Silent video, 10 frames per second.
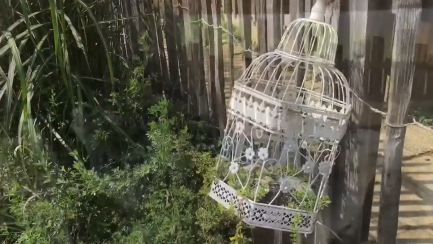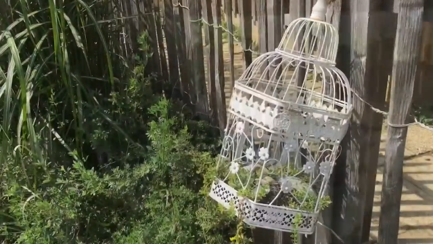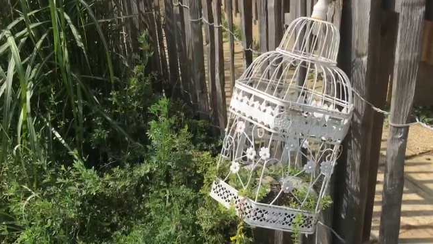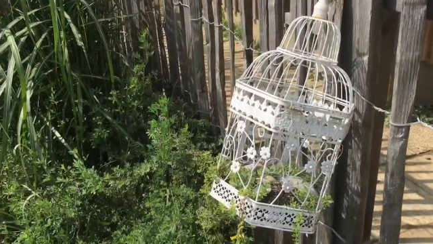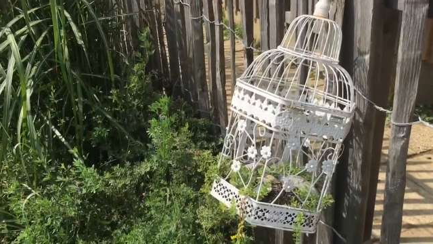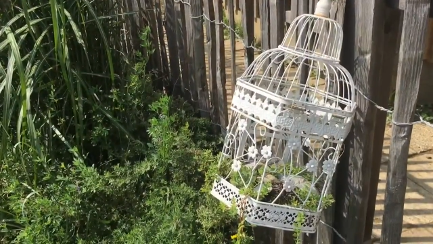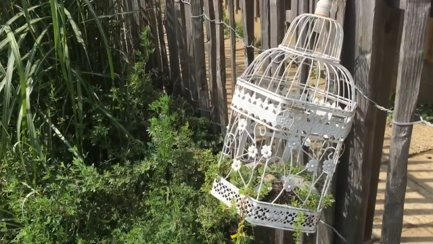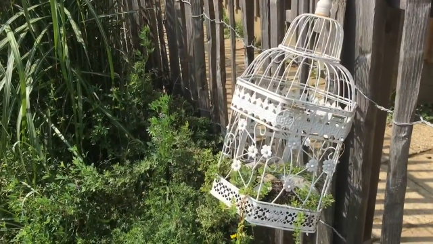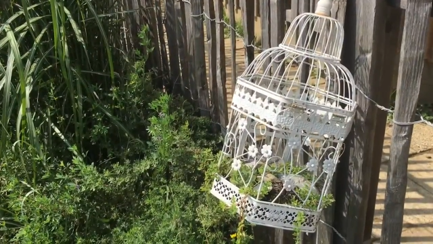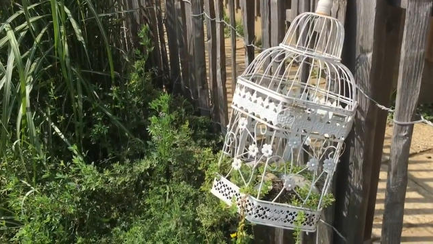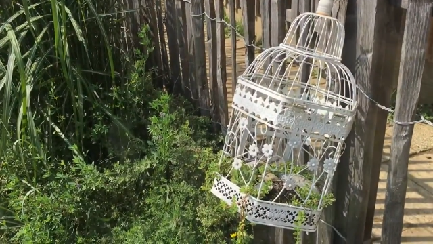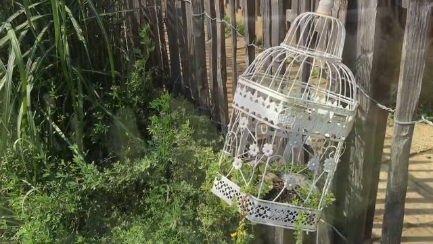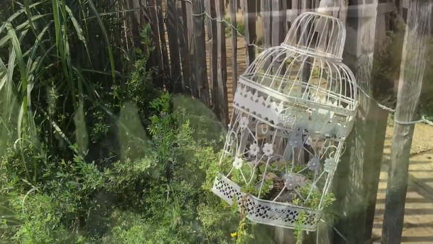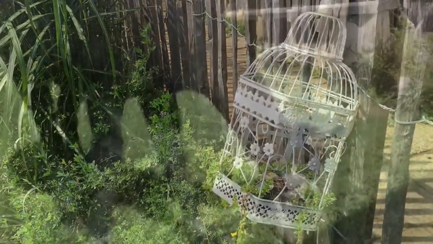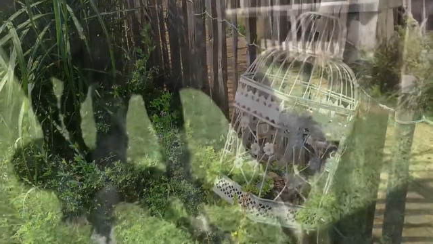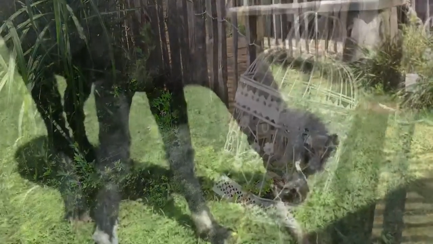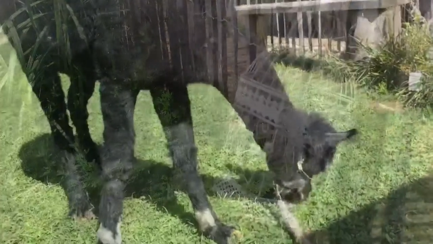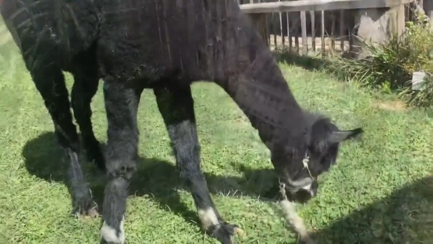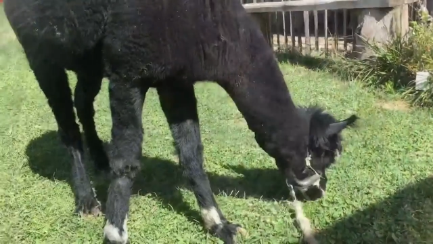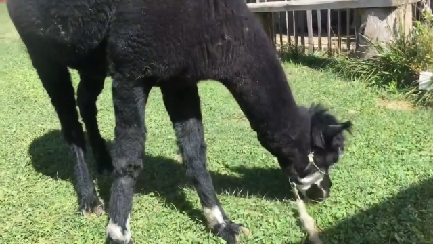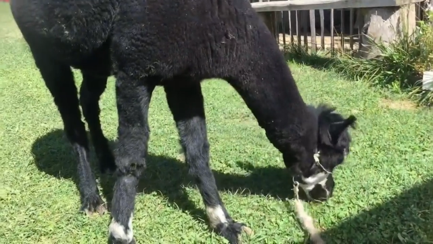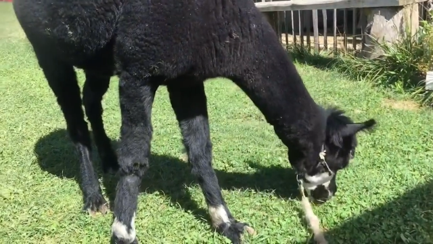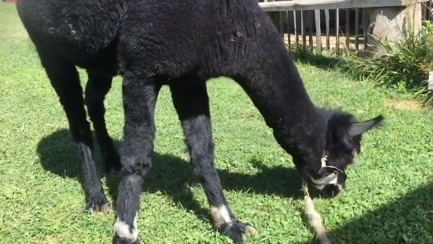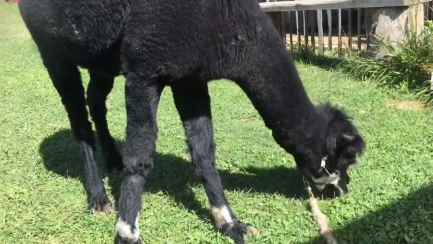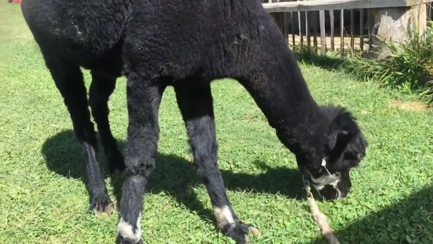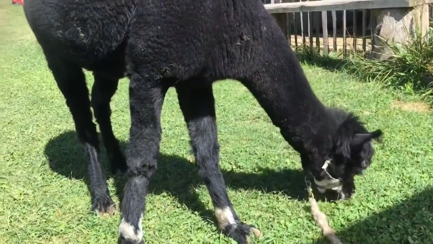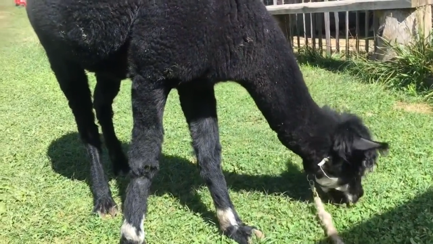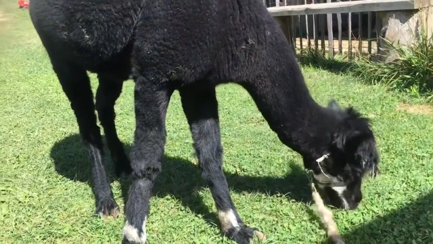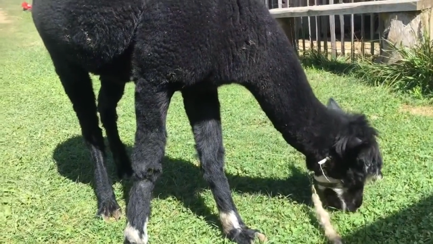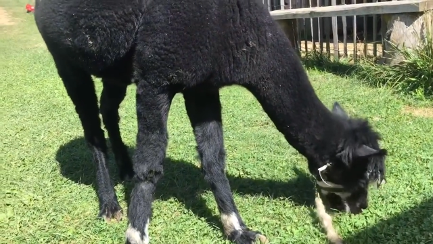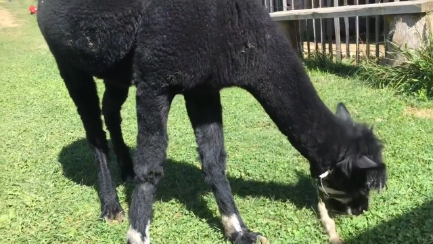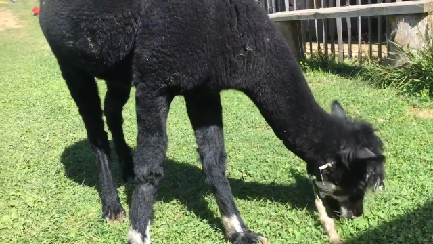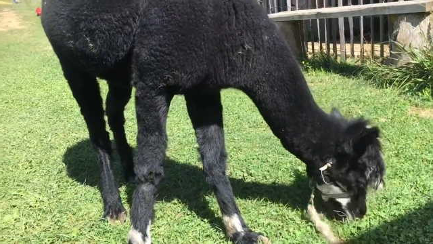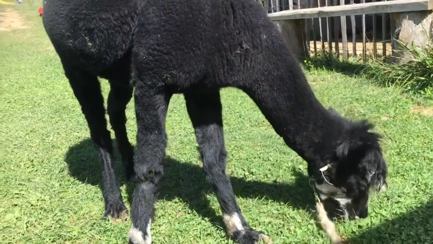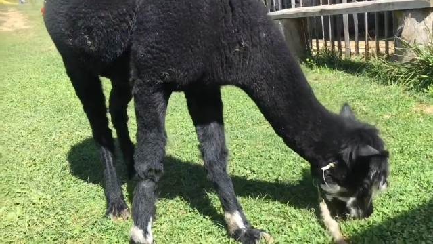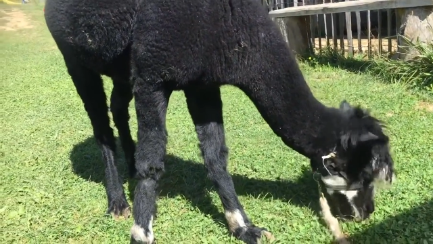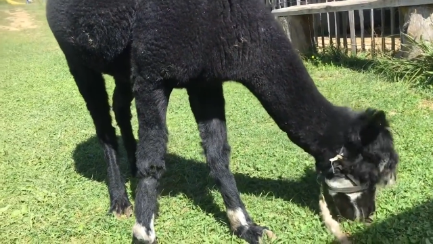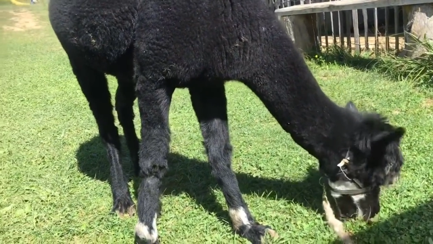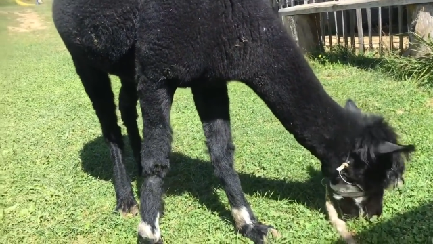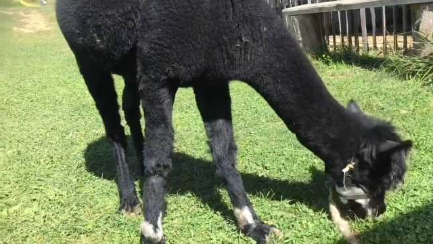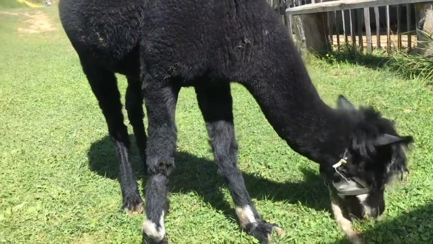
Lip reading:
No face is visible, so there are no lips to read.